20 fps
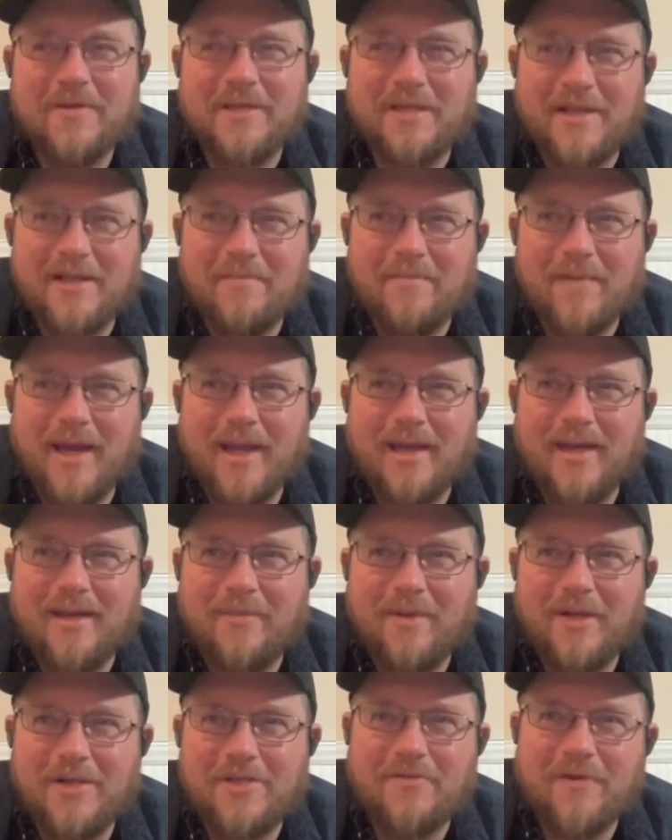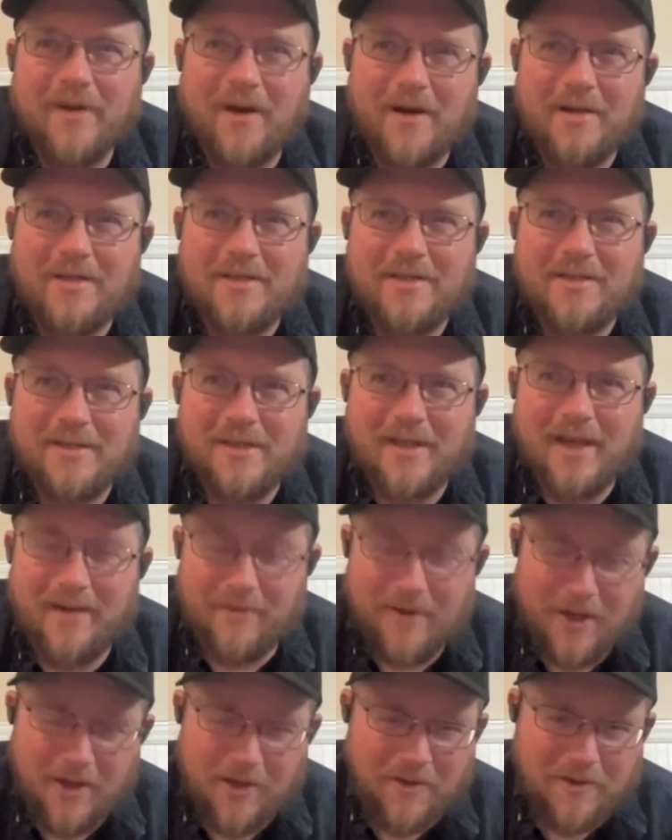recently met a bunch of artists that
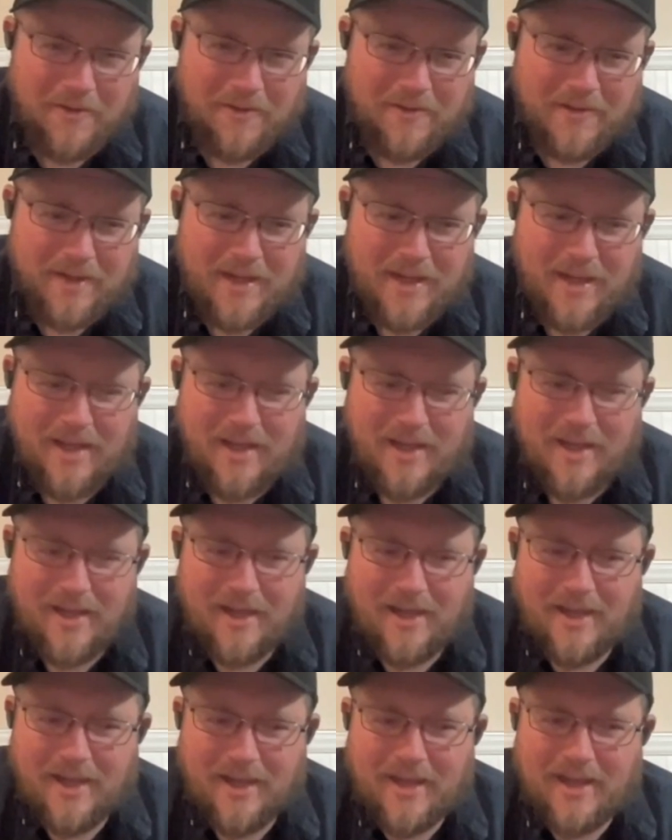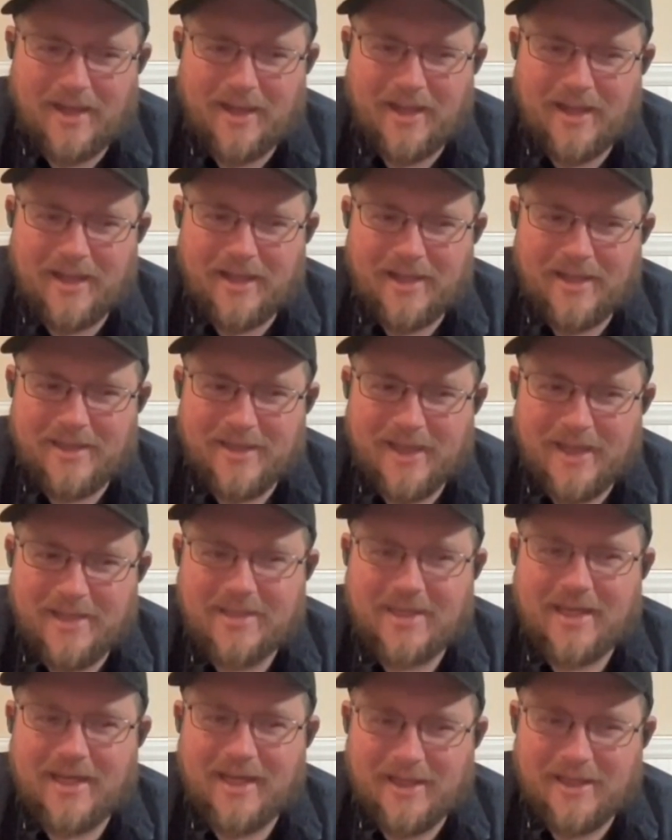I've known
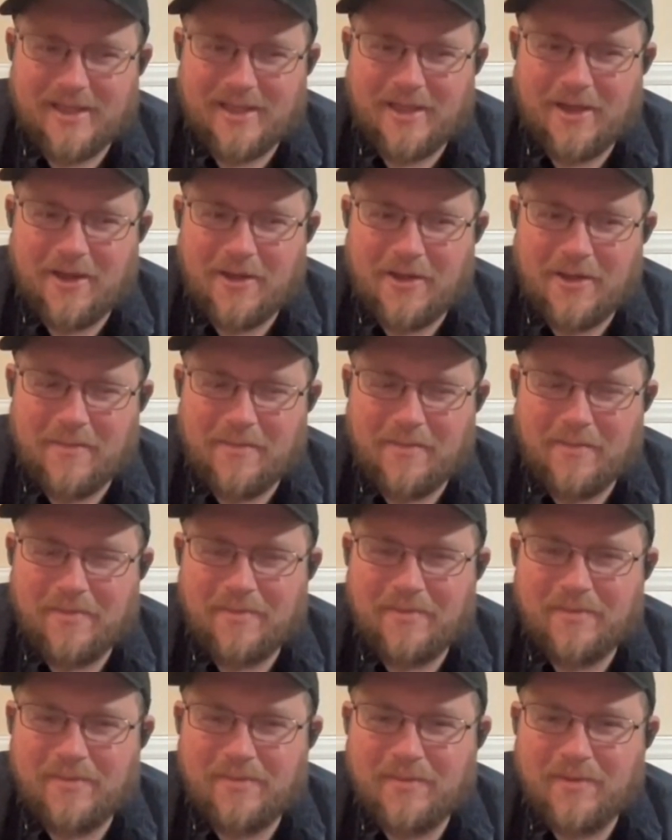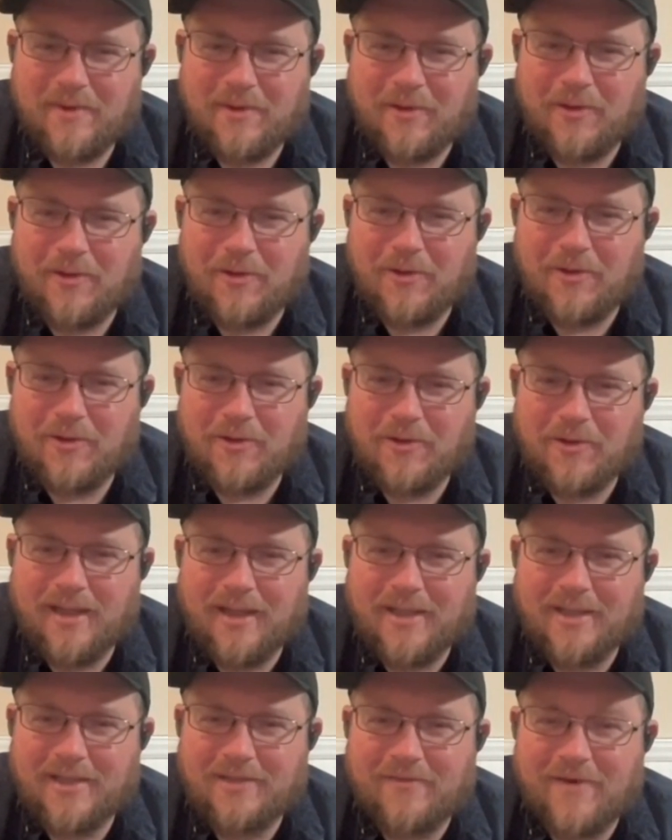since getting to know them through
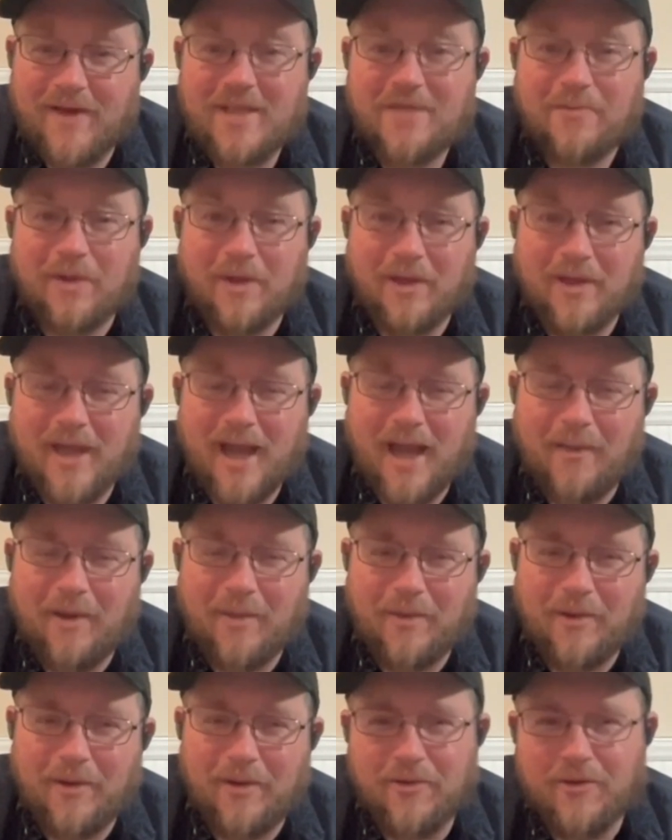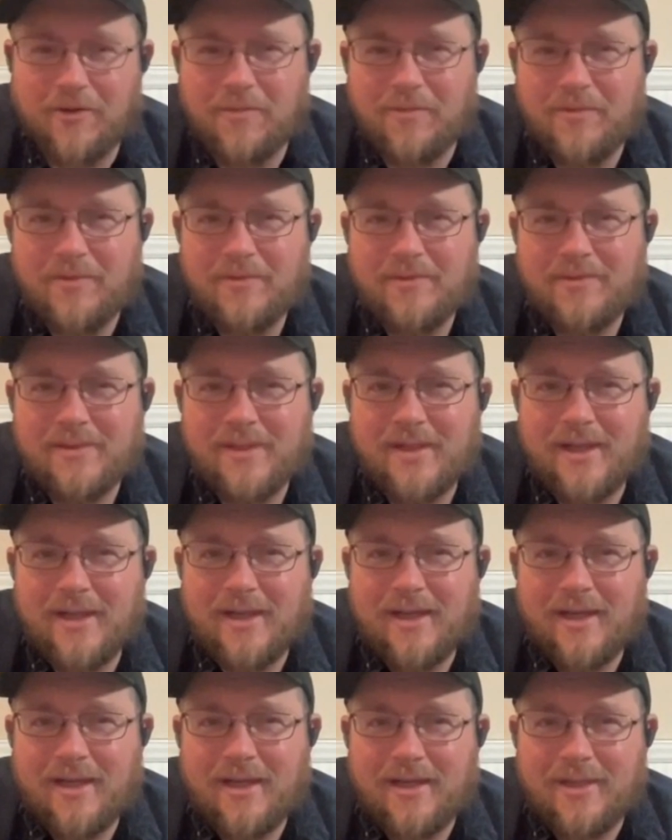this Facebook comic book group
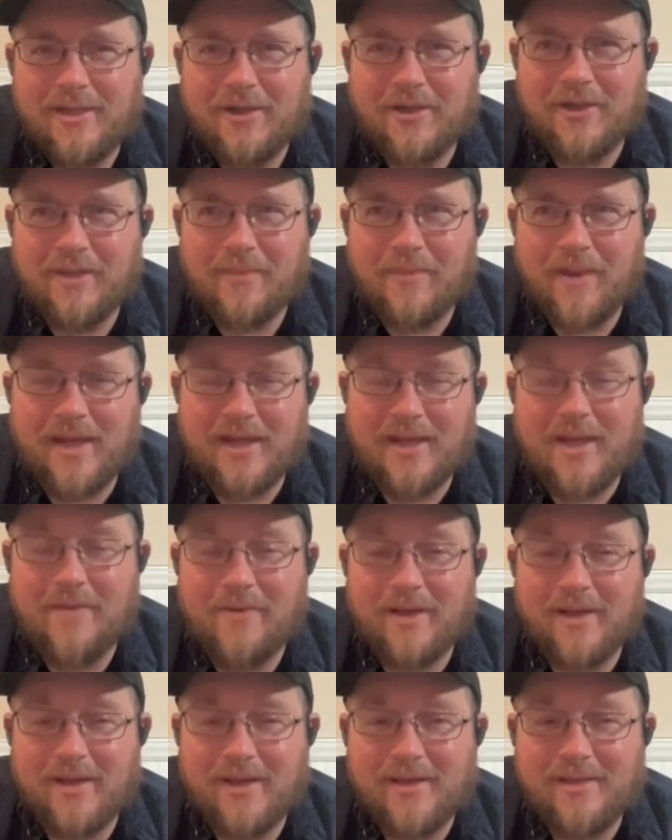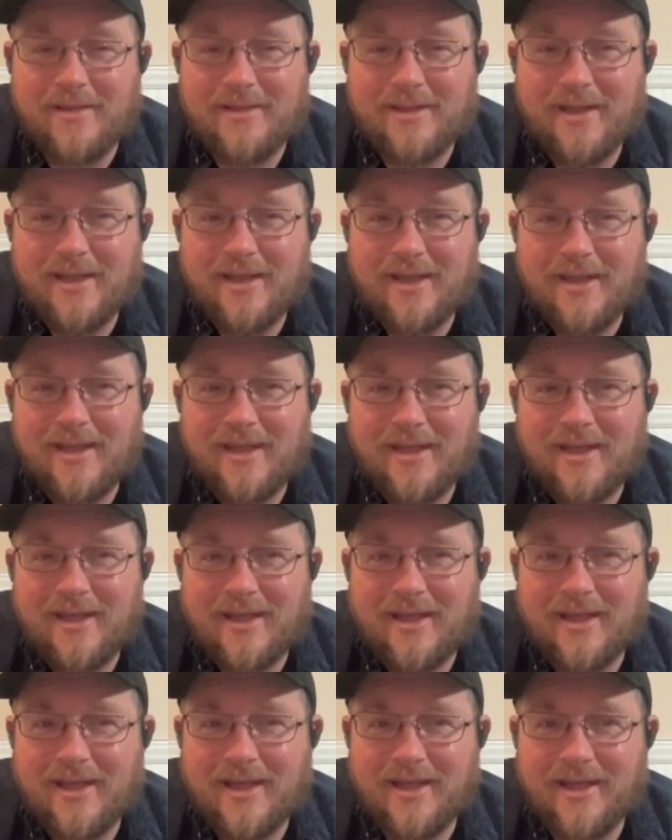during the pandemic.
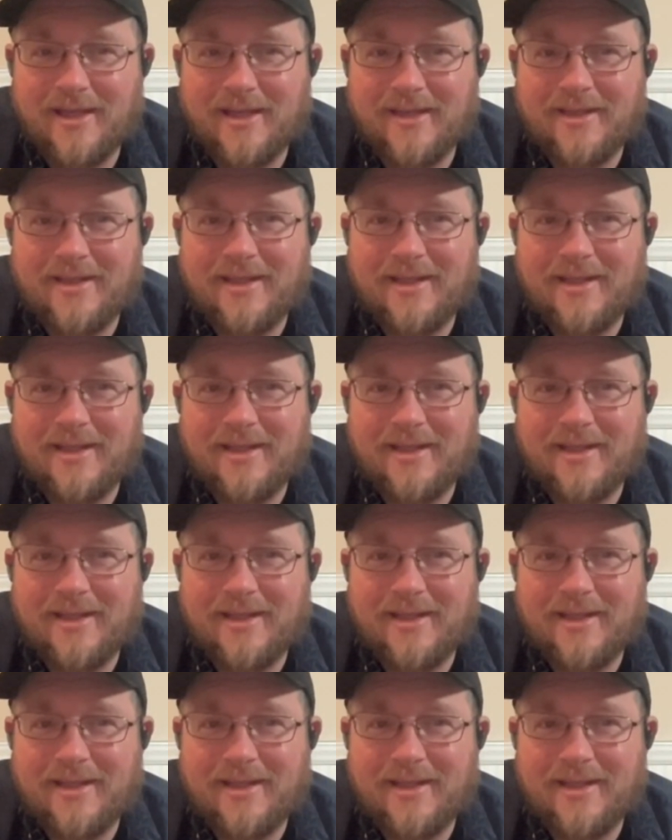And then